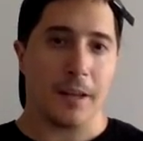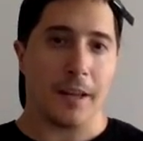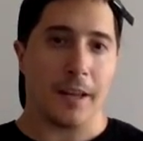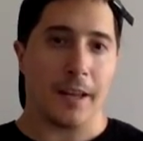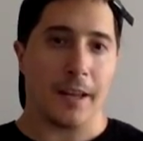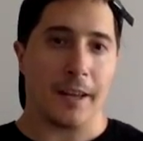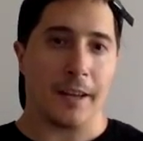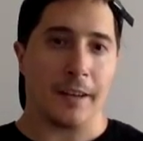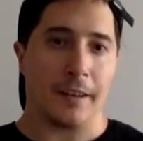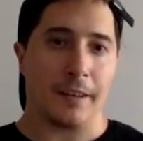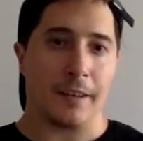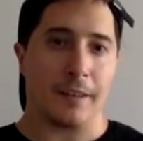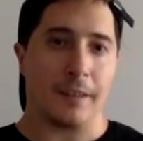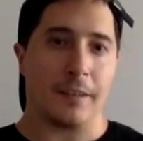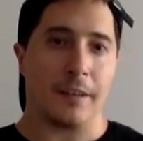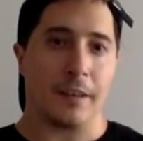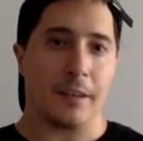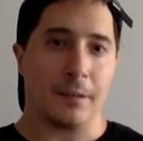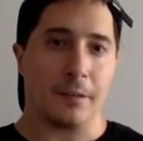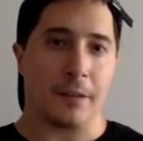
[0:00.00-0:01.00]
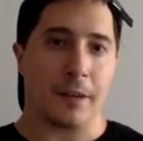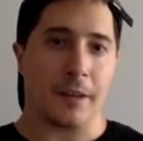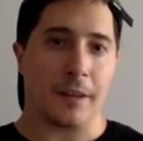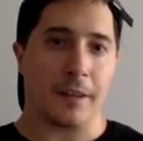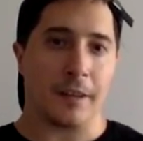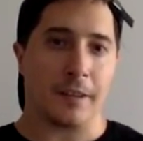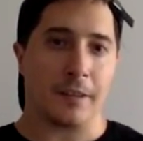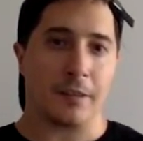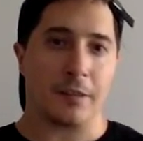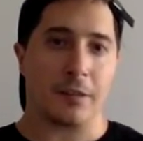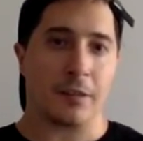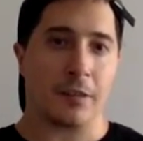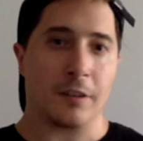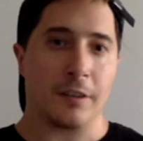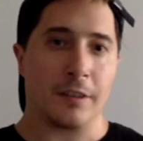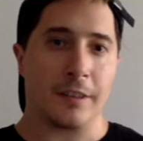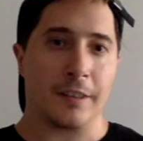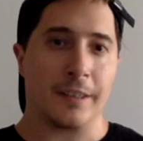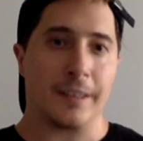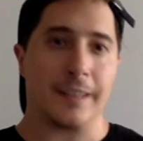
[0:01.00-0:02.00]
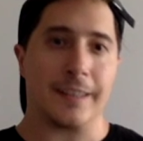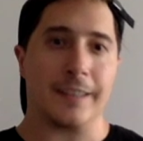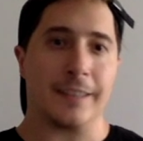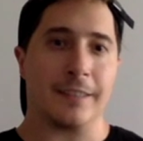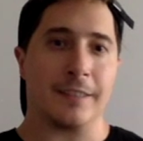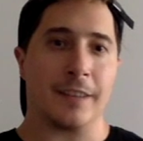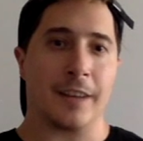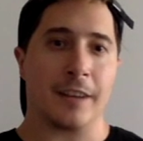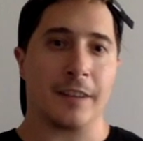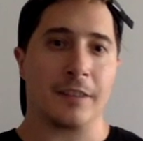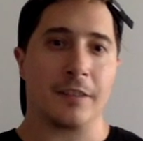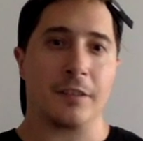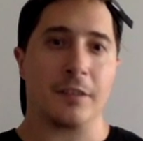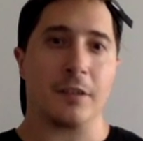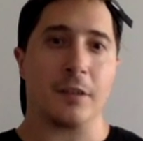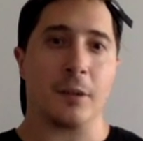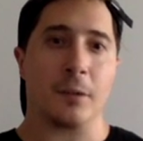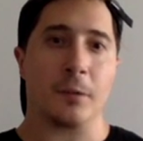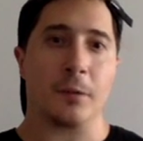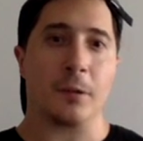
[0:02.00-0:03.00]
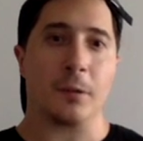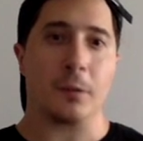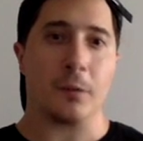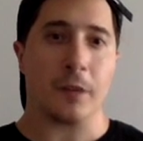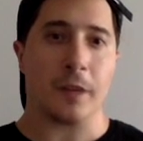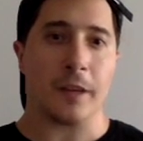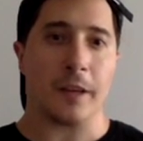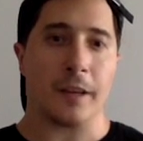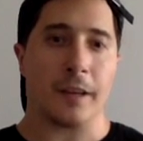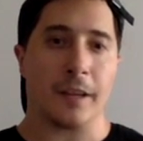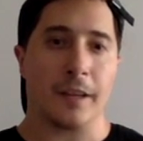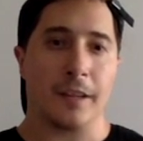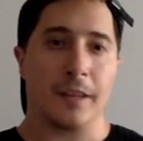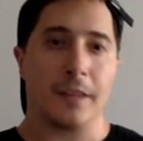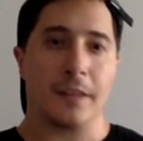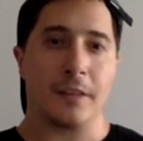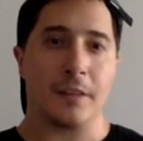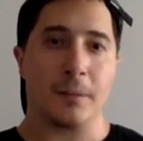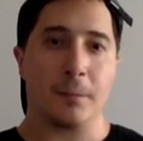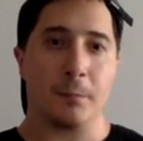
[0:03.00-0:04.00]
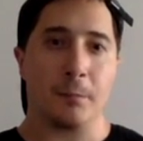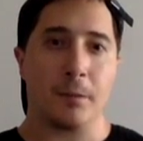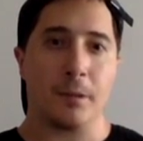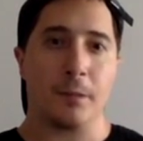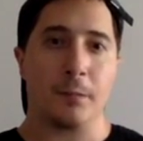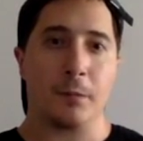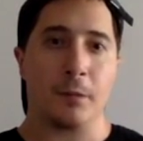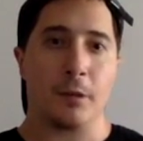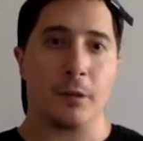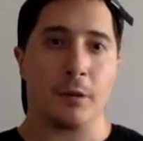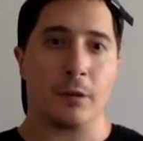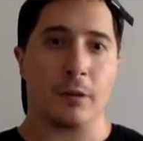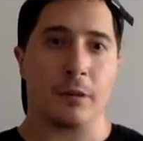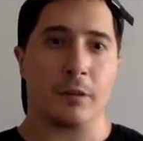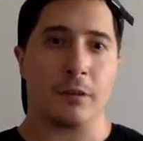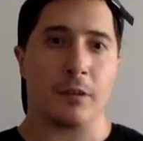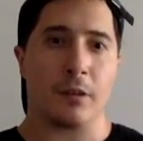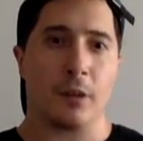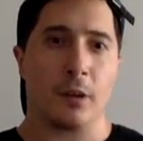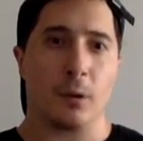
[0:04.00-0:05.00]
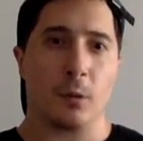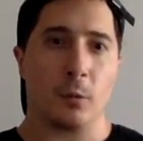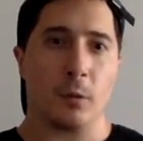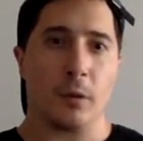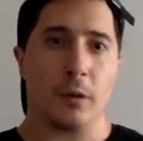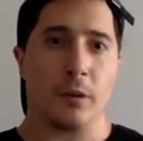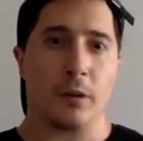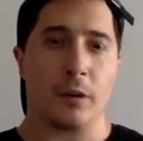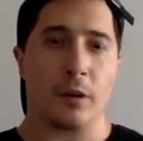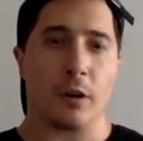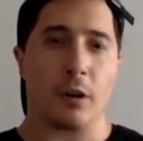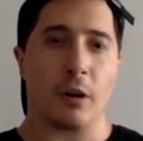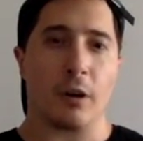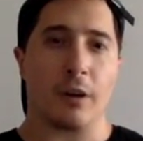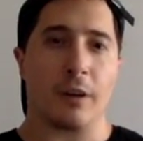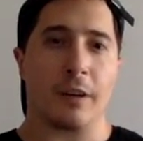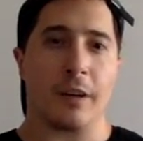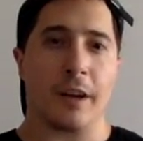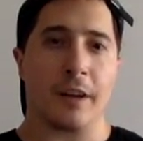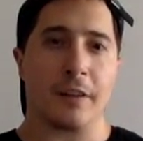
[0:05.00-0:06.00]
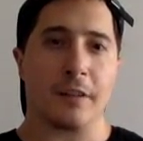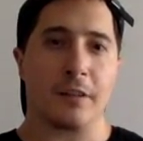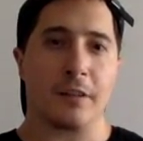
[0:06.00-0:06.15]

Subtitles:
And gun violence certainly is not going away simply because we are not